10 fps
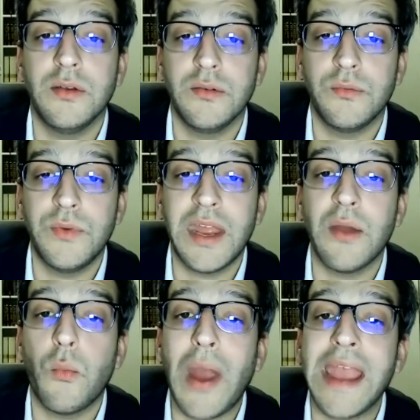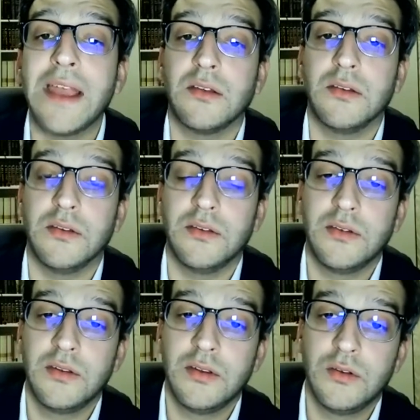
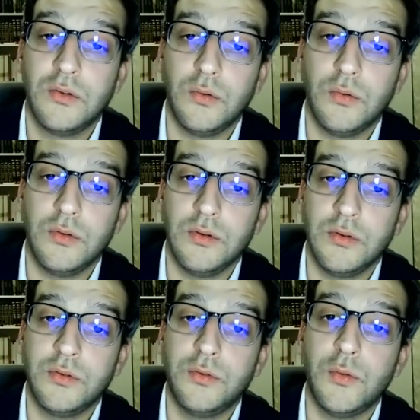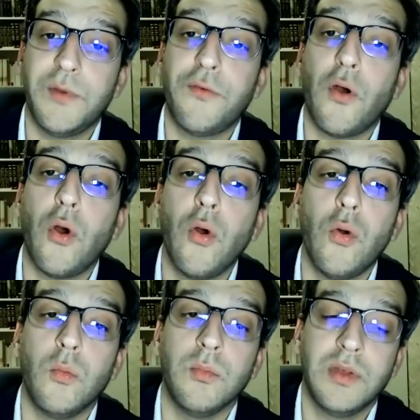reawakened to before
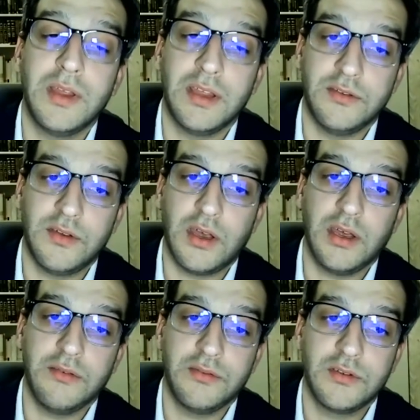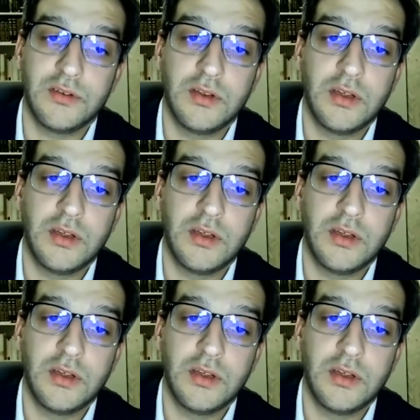whom he serves.